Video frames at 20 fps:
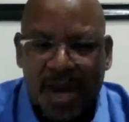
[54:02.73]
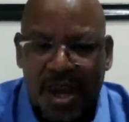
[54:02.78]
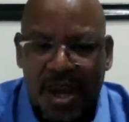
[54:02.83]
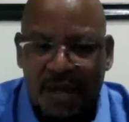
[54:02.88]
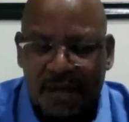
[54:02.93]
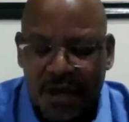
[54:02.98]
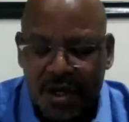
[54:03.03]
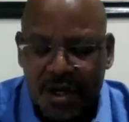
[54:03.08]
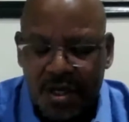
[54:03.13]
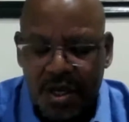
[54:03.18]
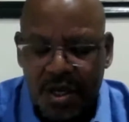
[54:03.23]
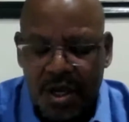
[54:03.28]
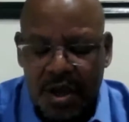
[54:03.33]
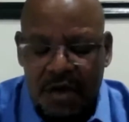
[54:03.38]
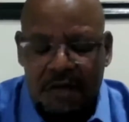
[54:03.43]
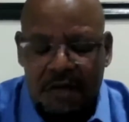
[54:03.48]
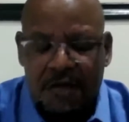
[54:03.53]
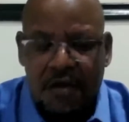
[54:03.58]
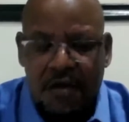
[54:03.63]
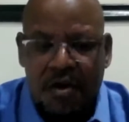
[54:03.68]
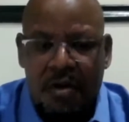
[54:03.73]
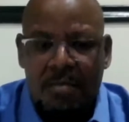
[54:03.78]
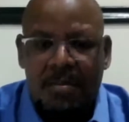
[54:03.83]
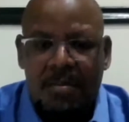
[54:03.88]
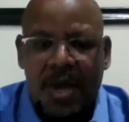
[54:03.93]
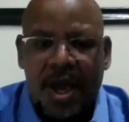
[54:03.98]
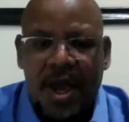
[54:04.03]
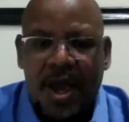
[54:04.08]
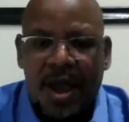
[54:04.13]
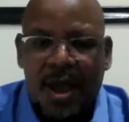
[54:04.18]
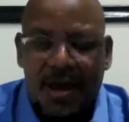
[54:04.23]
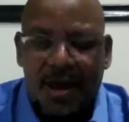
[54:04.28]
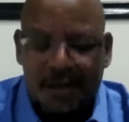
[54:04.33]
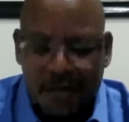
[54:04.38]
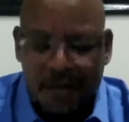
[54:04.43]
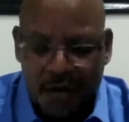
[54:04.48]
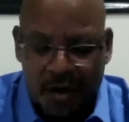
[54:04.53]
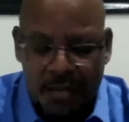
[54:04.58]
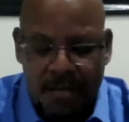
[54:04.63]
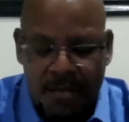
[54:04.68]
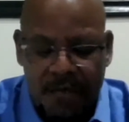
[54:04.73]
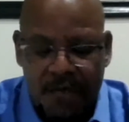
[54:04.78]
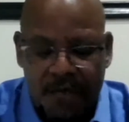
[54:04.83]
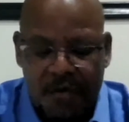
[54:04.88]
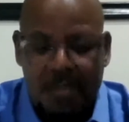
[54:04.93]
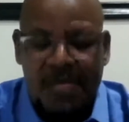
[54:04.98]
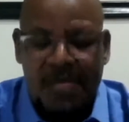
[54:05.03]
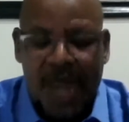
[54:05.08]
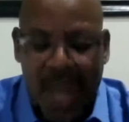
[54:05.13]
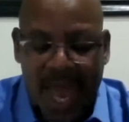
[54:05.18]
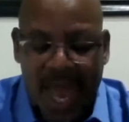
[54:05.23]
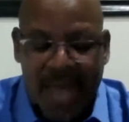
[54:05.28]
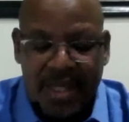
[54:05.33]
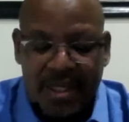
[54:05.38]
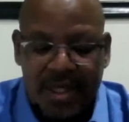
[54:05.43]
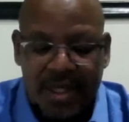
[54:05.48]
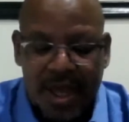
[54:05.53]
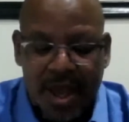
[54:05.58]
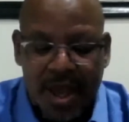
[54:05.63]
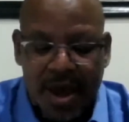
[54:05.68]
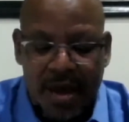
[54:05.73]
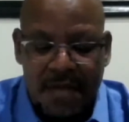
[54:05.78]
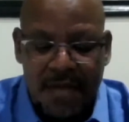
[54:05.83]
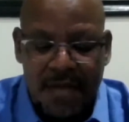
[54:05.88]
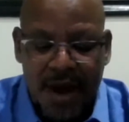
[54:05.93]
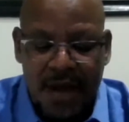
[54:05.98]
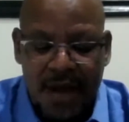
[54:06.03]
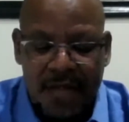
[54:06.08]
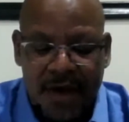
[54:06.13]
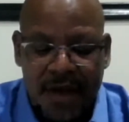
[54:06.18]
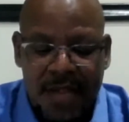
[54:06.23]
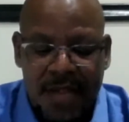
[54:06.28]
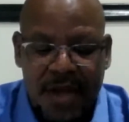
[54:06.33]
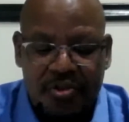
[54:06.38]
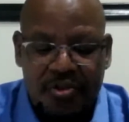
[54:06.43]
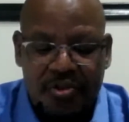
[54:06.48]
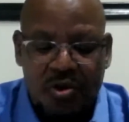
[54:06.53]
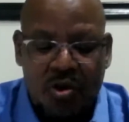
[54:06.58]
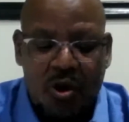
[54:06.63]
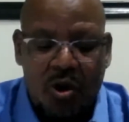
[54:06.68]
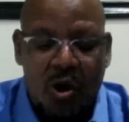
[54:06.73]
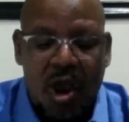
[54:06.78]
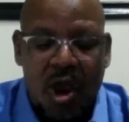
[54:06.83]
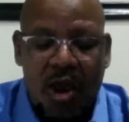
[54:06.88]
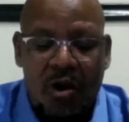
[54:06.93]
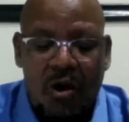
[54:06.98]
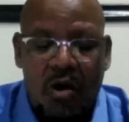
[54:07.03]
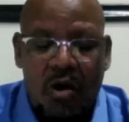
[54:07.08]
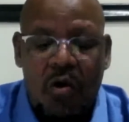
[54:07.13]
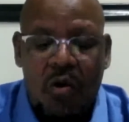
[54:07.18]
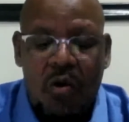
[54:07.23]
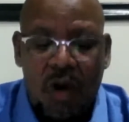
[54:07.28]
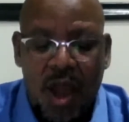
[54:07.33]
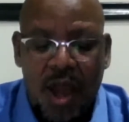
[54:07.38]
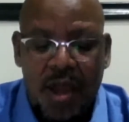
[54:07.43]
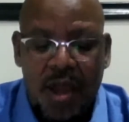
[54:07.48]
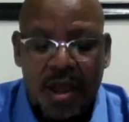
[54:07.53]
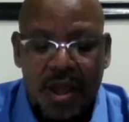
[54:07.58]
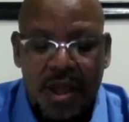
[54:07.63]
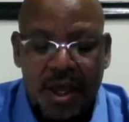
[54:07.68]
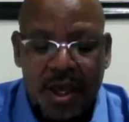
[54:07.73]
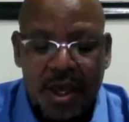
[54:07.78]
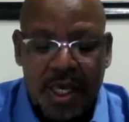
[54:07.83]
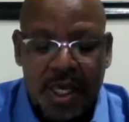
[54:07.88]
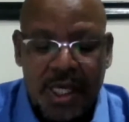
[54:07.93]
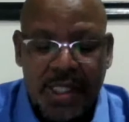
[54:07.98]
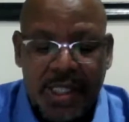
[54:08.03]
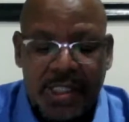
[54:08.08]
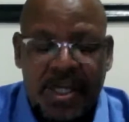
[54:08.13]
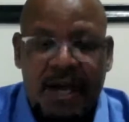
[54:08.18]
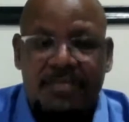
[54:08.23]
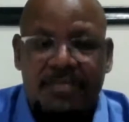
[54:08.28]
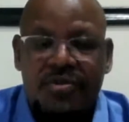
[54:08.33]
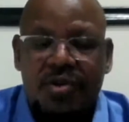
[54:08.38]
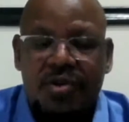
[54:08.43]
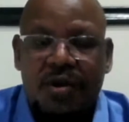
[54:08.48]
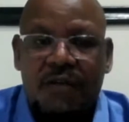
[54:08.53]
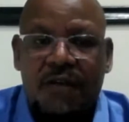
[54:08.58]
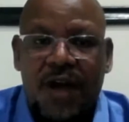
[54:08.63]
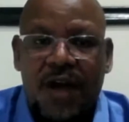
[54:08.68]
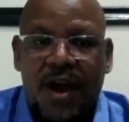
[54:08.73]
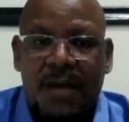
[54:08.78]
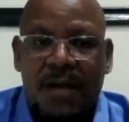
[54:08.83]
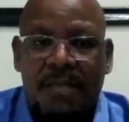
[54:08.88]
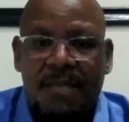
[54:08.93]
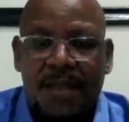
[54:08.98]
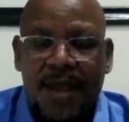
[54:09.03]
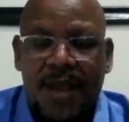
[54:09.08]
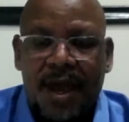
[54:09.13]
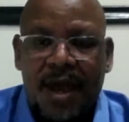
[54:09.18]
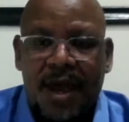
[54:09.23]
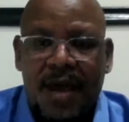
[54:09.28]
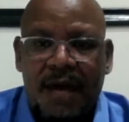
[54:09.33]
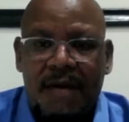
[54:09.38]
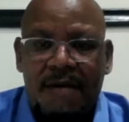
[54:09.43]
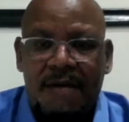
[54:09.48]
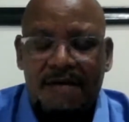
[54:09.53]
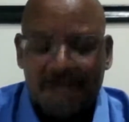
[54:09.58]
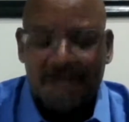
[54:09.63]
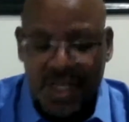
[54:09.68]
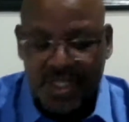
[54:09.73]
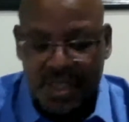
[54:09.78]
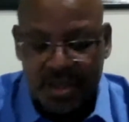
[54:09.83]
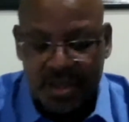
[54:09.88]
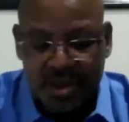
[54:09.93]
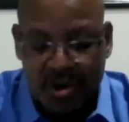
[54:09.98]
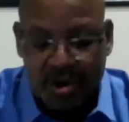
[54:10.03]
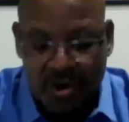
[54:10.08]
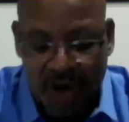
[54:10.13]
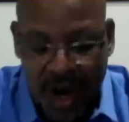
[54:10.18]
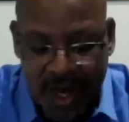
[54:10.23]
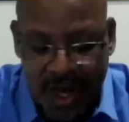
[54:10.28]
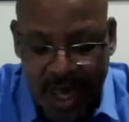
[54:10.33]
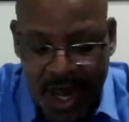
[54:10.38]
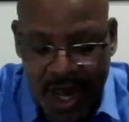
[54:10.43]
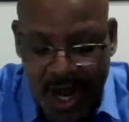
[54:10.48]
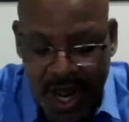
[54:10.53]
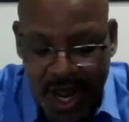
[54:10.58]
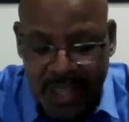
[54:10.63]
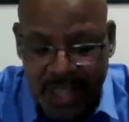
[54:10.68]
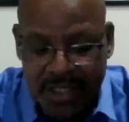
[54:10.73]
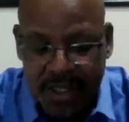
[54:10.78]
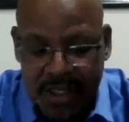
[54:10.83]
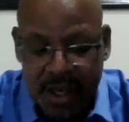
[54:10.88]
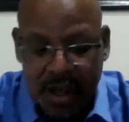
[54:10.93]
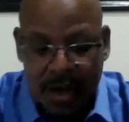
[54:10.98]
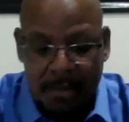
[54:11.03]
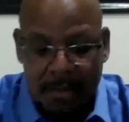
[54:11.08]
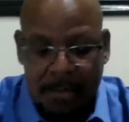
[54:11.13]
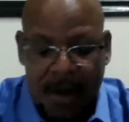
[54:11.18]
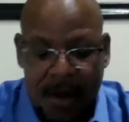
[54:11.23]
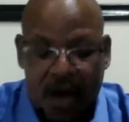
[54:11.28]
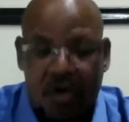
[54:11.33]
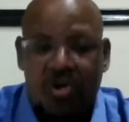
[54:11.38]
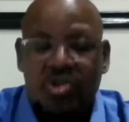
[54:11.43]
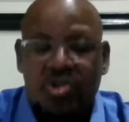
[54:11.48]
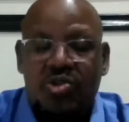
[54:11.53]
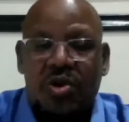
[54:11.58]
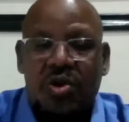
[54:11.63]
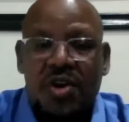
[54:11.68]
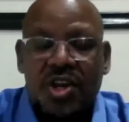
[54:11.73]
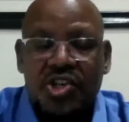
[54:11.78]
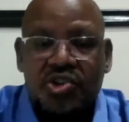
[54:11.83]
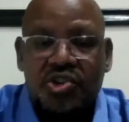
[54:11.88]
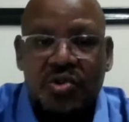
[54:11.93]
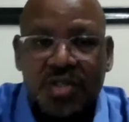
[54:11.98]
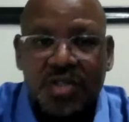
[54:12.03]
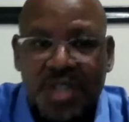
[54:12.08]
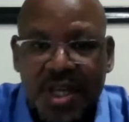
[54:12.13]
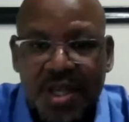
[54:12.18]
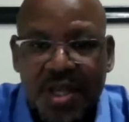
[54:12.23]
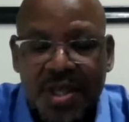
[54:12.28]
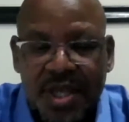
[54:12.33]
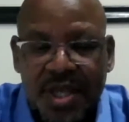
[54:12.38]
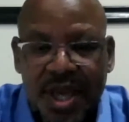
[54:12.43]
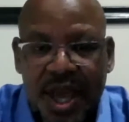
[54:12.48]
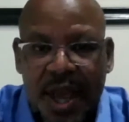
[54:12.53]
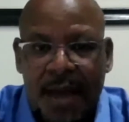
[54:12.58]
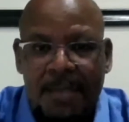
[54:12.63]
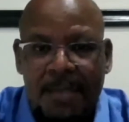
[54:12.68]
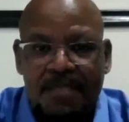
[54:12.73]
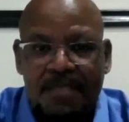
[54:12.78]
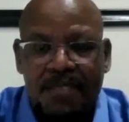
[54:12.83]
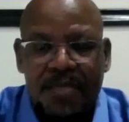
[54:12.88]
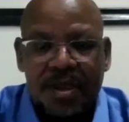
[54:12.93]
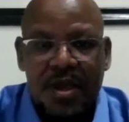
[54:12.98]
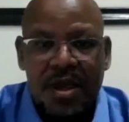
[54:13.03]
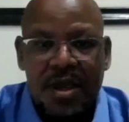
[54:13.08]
benefit from the land. That will go a long way in terms of fixing the rural areas, but also reducing the